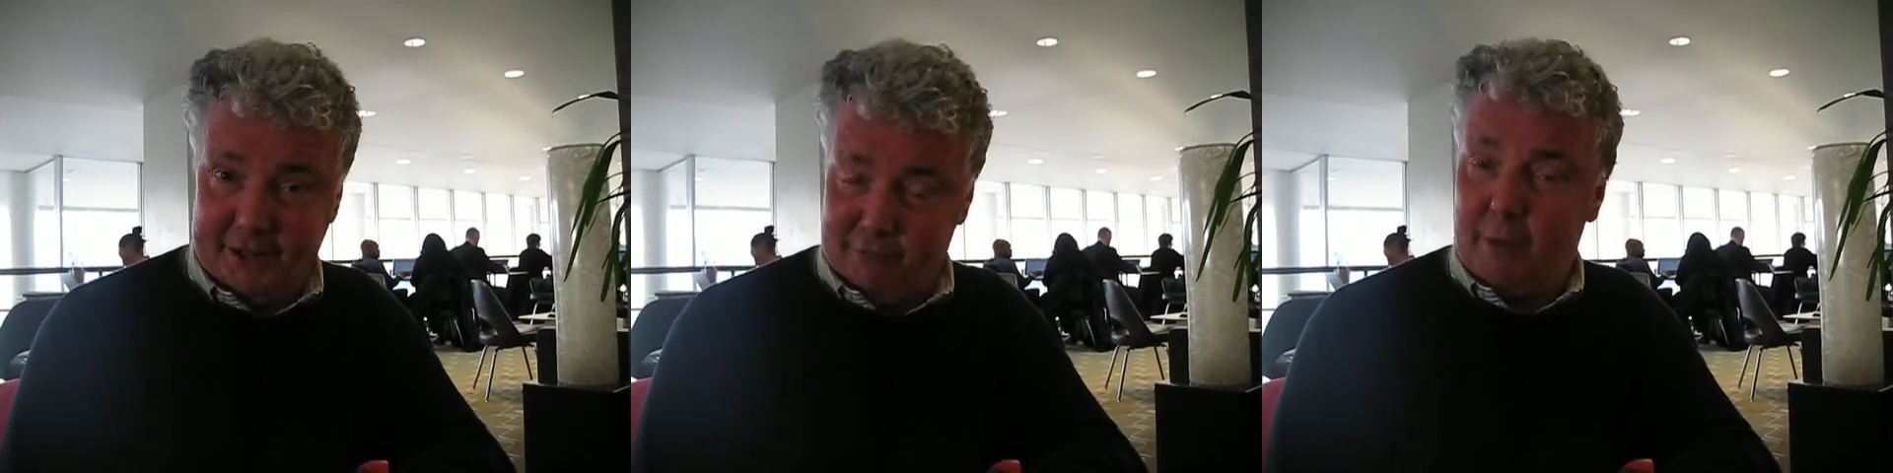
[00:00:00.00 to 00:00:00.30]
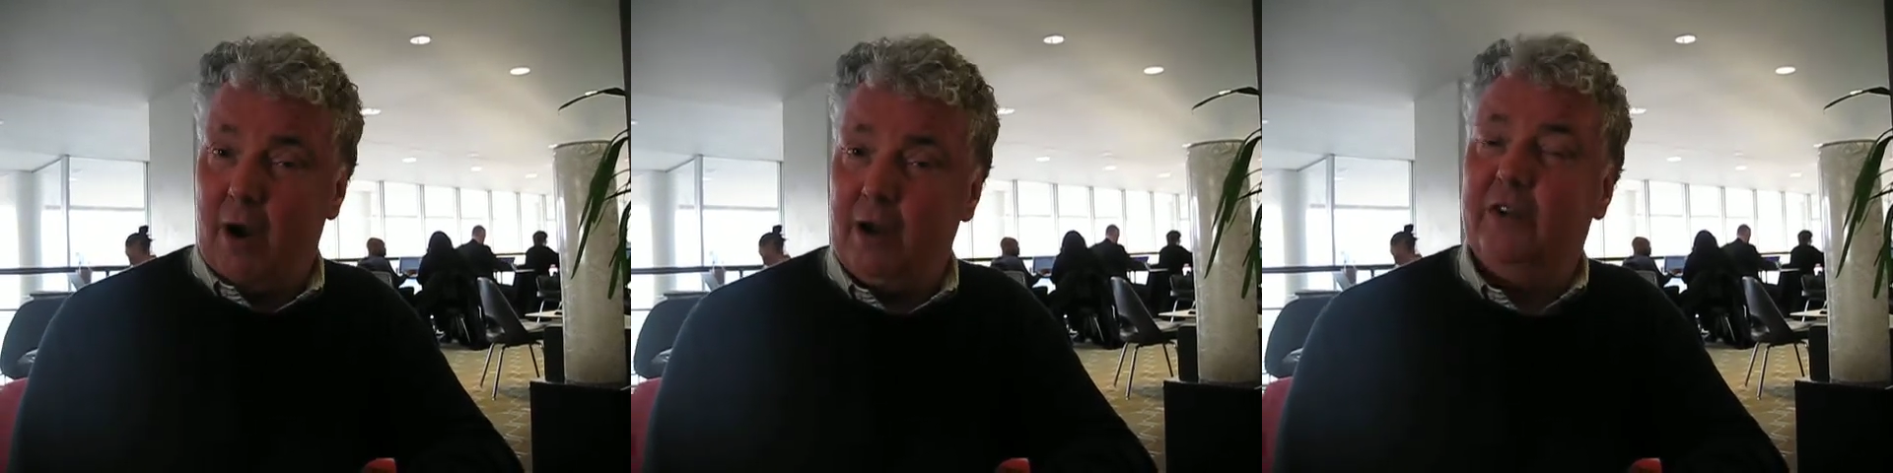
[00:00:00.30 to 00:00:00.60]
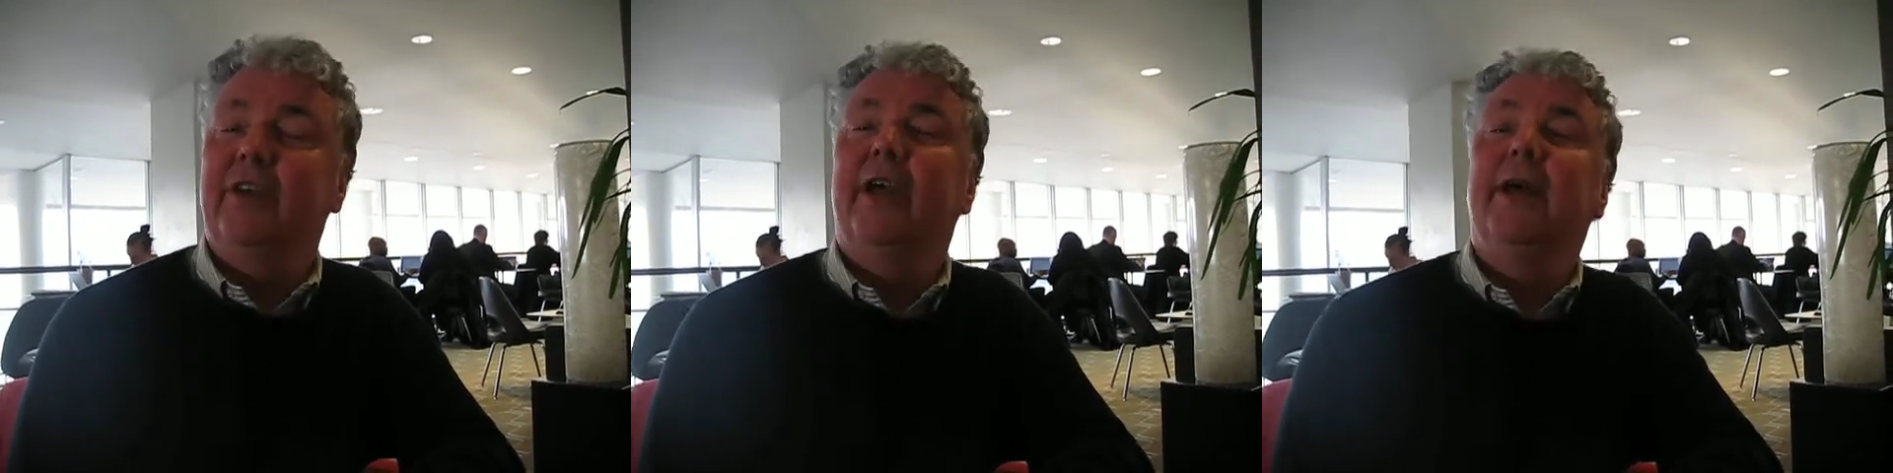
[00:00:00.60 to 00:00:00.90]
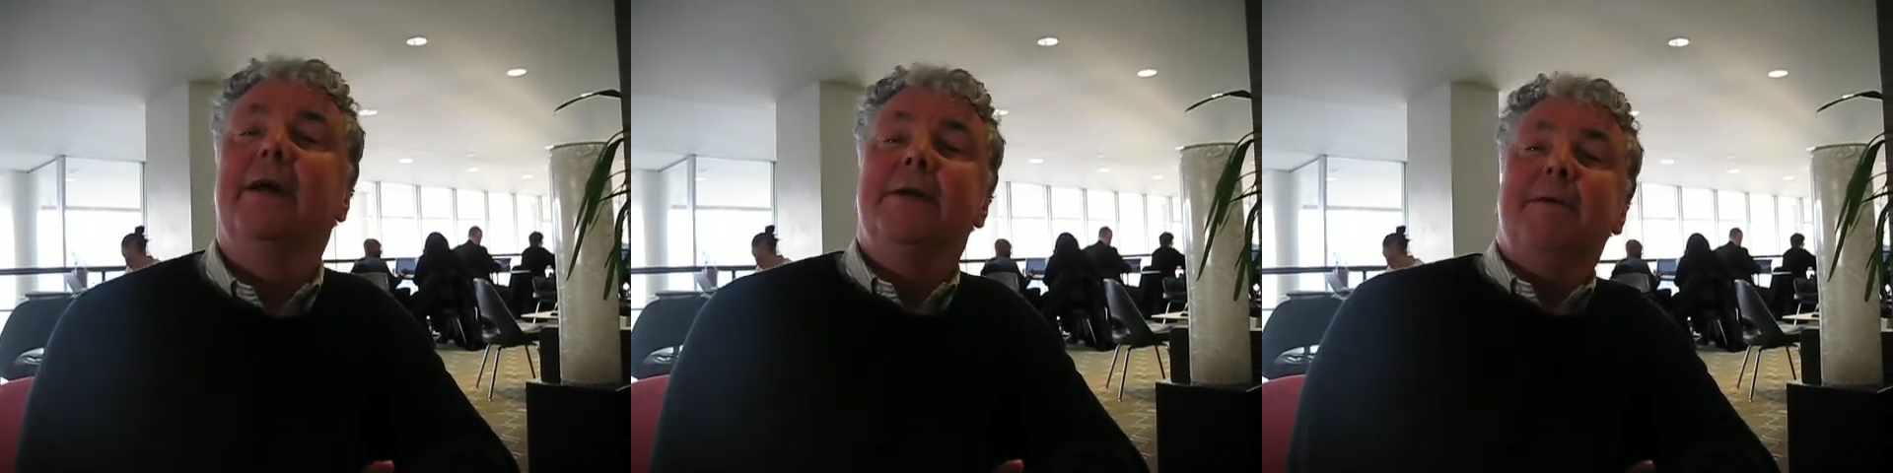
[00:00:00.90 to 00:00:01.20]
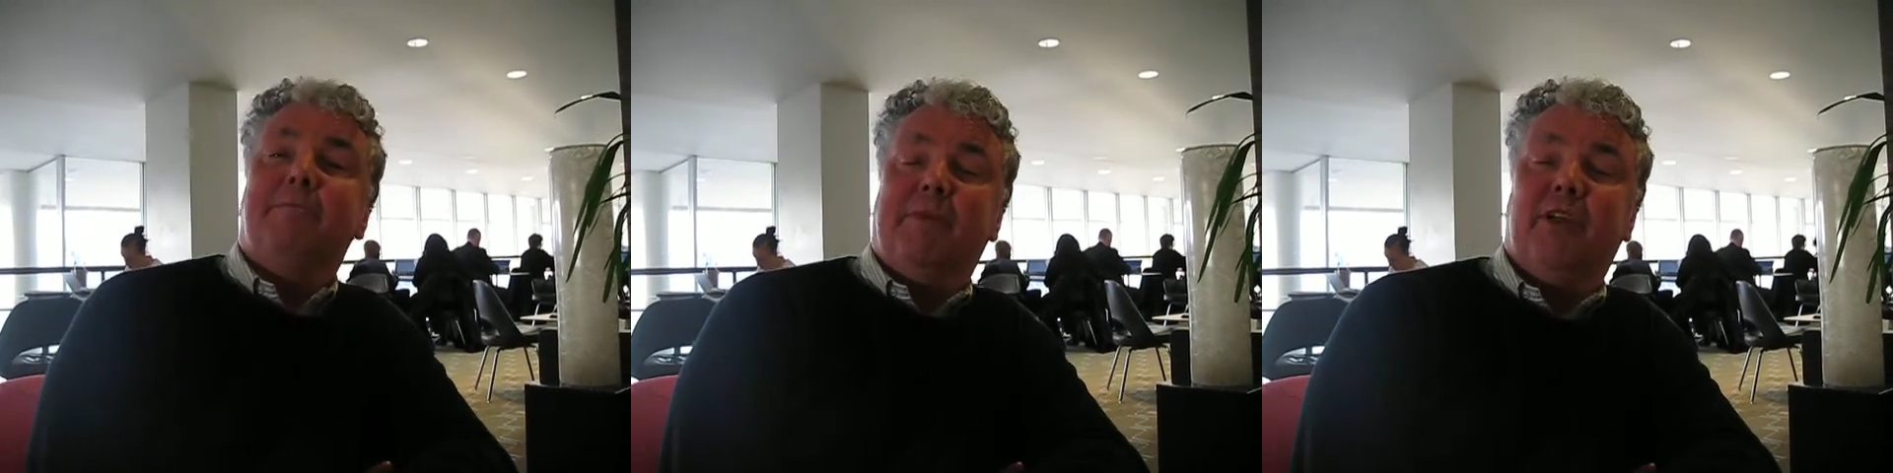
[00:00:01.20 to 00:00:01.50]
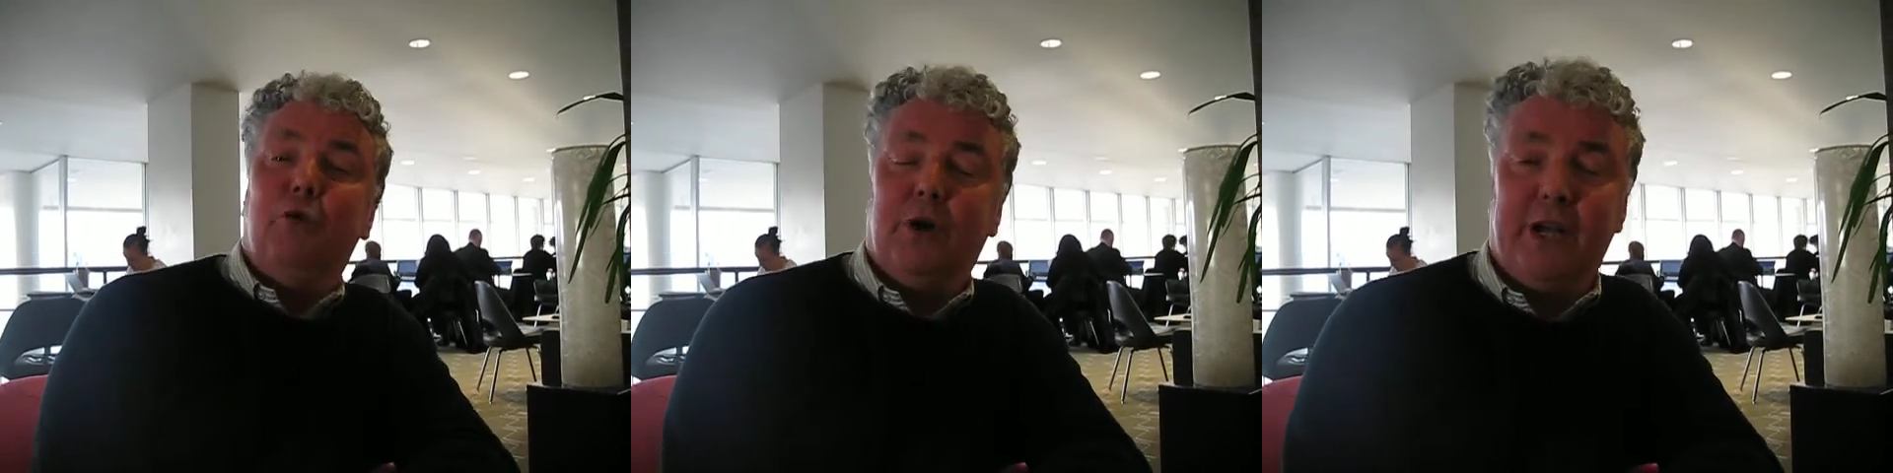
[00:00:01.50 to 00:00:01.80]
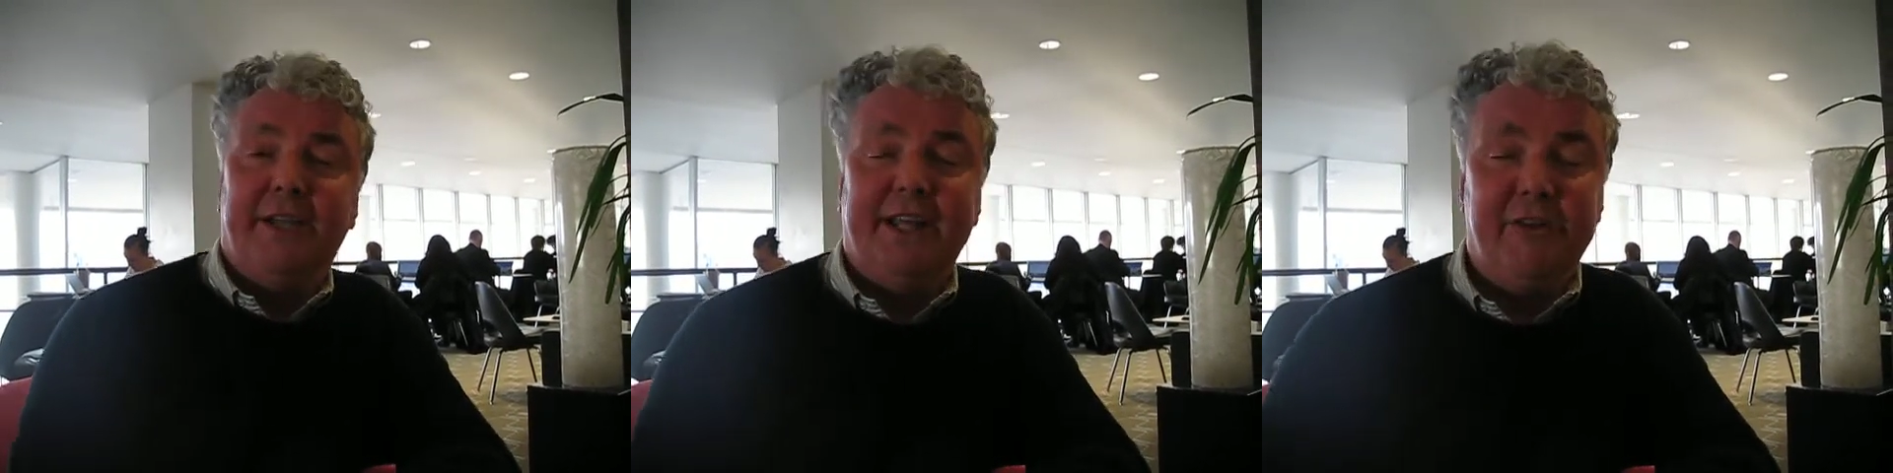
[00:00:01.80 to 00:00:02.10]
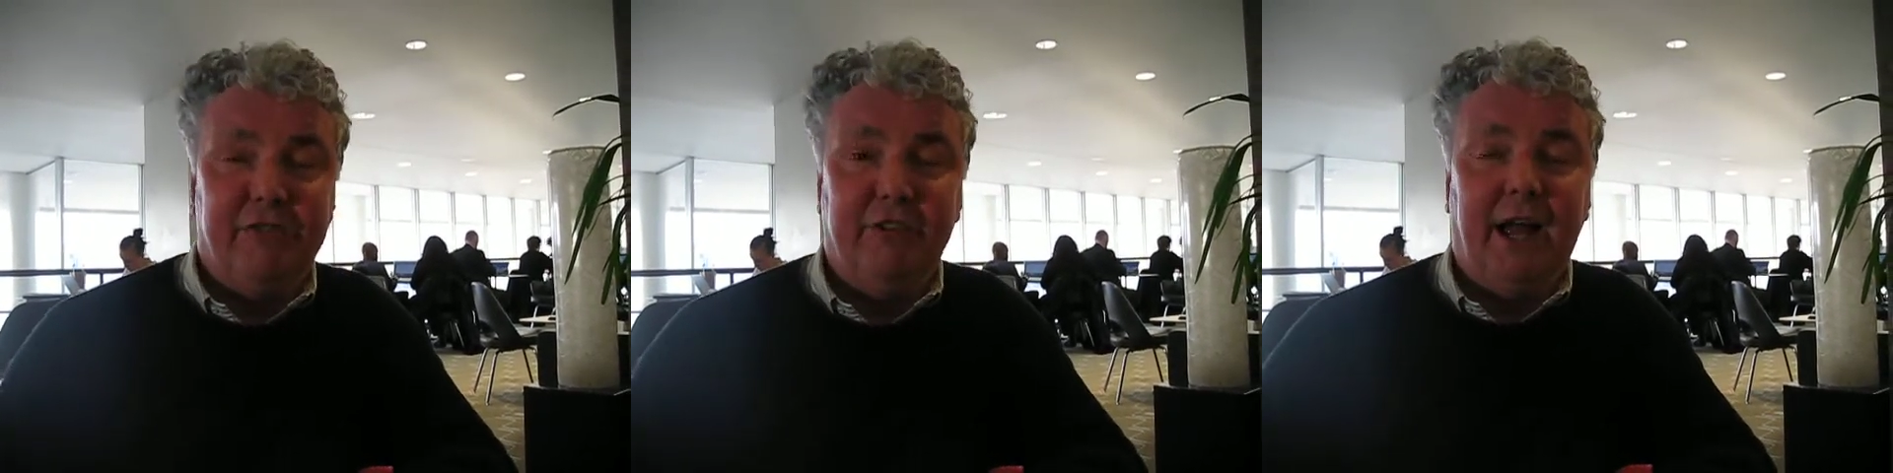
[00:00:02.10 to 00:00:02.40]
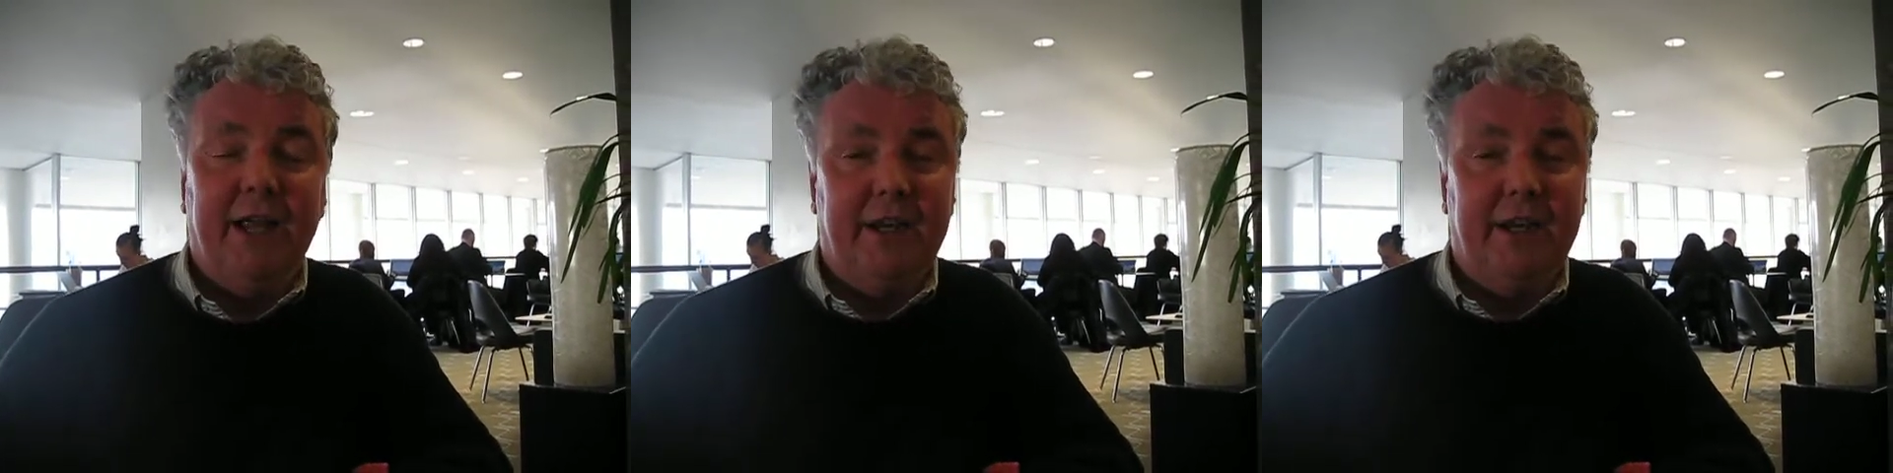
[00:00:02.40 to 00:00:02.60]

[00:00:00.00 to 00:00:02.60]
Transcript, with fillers: with marketing. With an organisation like